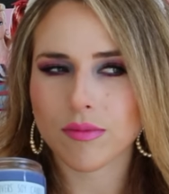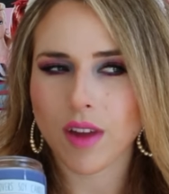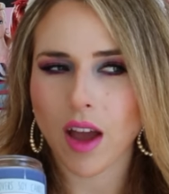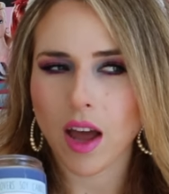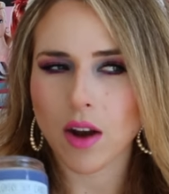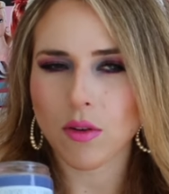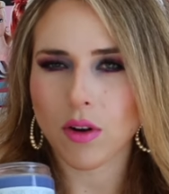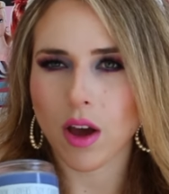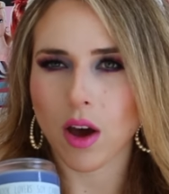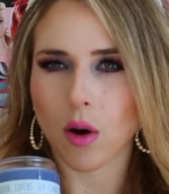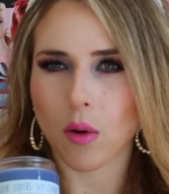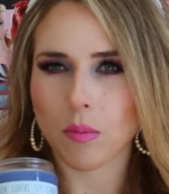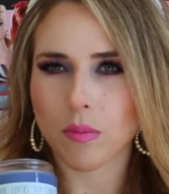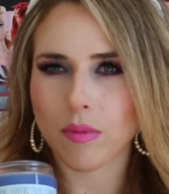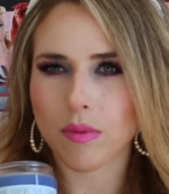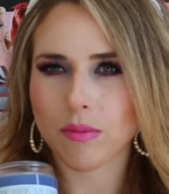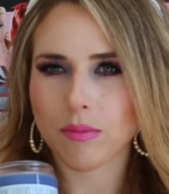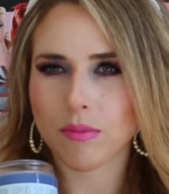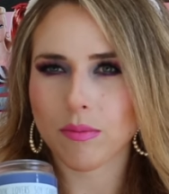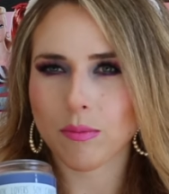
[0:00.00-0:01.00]
I don't know.
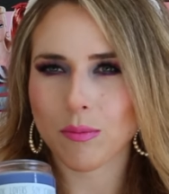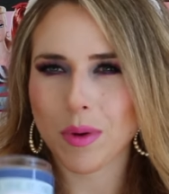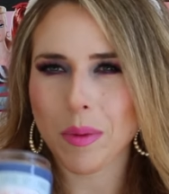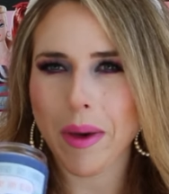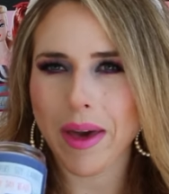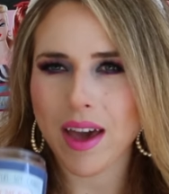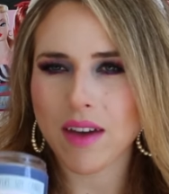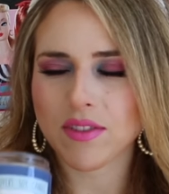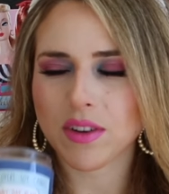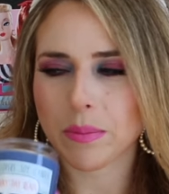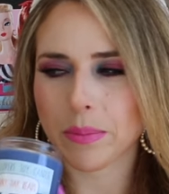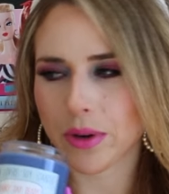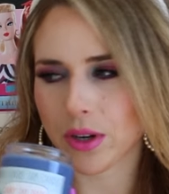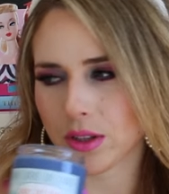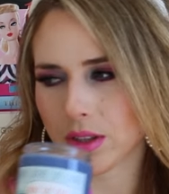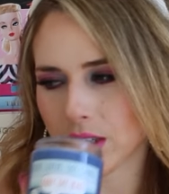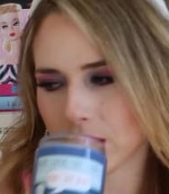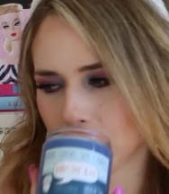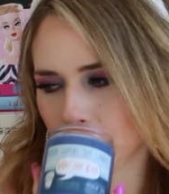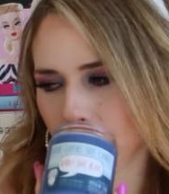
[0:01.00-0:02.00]
We might have to
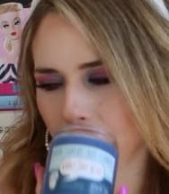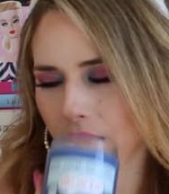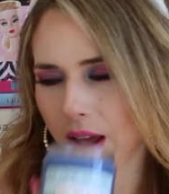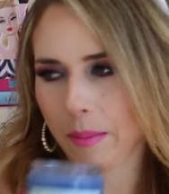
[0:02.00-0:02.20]
burn this one.